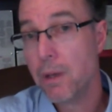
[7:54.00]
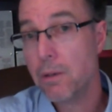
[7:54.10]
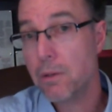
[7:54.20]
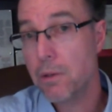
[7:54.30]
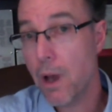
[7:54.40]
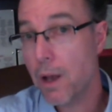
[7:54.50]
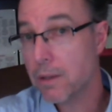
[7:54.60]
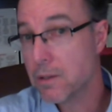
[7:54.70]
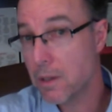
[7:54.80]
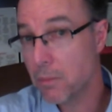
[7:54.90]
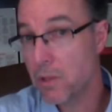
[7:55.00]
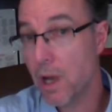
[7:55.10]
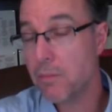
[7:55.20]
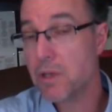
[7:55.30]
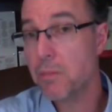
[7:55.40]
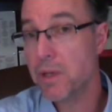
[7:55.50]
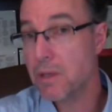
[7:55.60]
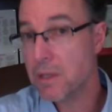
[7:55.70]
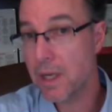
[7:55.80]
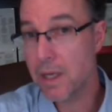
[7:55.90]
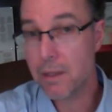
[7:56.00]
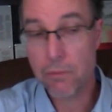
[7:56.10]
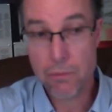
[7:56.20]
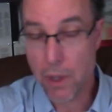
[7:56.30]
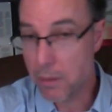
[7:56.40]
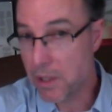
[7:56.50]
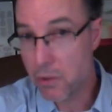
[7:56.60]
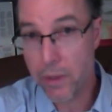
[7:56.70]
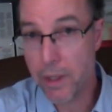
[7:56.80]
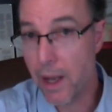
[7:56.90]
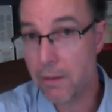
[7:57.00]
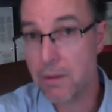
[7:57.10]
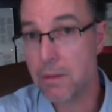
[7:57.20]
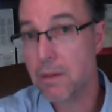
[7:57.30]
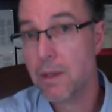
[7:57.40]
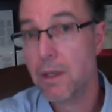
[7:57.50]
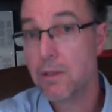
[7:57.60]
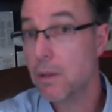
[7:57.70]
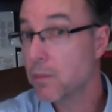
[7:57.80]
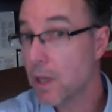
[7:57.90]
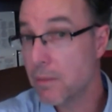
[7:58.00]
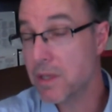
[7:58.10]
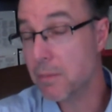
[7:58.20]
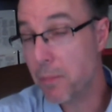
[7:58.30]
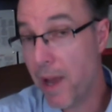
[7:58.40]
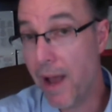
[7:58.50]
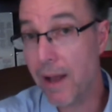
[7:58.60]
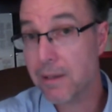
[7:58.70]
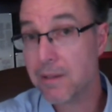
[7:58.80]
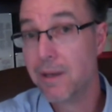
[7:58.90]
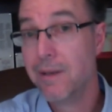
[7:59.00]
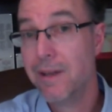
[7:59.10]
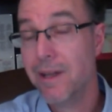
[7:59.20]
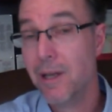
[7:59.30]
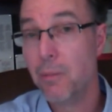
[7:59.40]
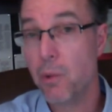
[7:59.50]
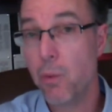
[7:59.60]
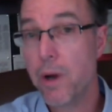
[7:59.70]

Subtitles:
Dogs sometimes can be seen running between houses, sometimes in packs. But what